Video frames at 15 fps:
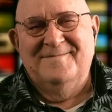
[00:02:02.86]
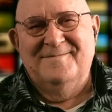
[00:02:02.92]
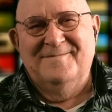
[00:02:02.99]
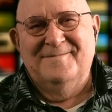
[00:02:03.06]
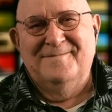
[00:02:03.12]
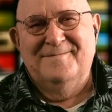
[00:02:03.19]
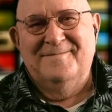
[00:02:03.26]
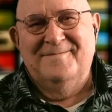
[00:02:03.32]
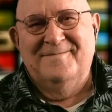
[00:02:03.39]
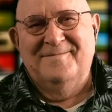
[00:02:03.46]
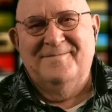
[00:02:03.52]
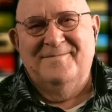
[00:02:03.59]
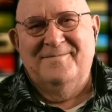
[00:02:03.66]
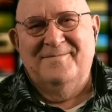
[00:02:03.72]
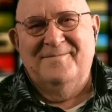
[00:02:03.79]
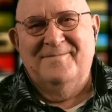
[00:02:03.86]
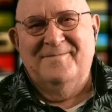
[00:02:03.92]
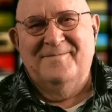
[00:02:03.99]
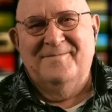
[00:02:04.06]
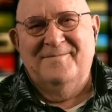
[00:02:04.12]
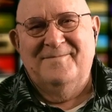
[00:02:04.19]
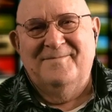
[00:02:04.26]

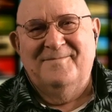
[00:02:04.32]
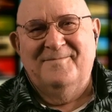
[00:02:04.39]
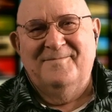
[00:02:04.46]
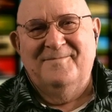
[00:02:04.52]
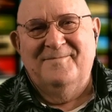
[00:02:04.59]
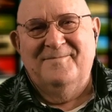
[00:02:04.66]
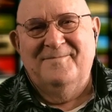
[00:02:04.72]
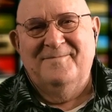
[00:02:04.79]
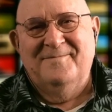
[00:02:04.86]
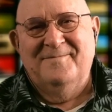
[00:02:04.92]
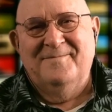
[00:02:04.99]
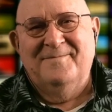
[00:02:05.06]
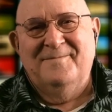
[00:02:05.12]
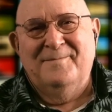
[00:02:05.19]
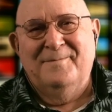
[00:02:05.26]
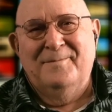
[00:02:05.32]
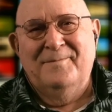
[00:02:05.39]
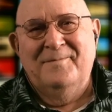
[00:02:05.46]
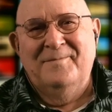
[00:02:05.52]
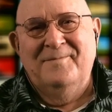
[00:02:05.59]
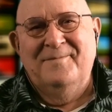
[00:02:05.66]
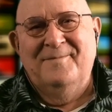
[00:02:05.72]

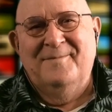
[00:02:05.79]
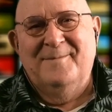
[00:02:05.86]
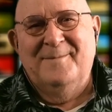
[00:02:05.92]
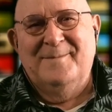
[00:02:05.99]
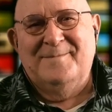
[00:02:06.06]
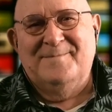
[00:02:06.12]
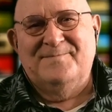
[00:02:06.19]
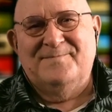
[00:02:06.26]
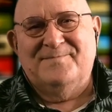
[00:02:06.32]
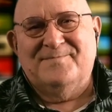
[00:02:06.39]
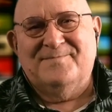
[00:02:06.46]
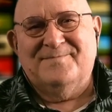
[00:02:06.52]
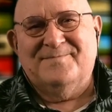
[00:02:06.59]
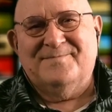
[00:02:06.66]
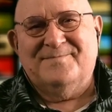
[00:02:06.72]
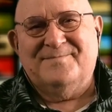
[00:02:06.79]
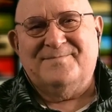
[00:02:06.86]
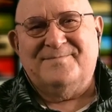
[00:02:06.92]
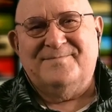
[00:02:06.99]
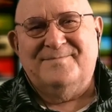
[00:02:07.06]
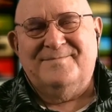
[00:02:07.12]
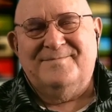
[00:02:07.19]

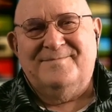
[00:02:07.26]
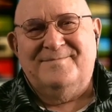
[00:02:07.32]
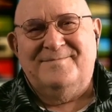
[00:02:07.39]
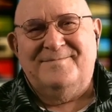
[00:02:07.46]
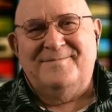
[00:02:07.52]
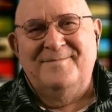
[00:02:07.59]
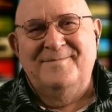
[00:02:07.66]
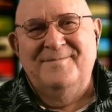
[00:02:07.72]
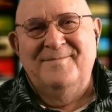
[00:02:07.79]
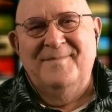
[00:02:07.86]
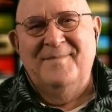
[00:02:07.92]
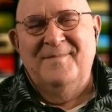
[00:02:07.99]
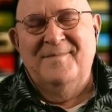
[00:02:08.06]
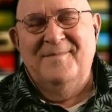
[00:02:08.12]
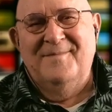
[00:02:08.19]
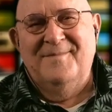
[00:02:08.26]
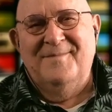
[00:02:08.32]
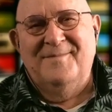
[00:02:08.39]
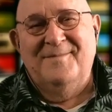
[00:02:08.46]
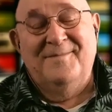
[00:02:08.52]
(silent)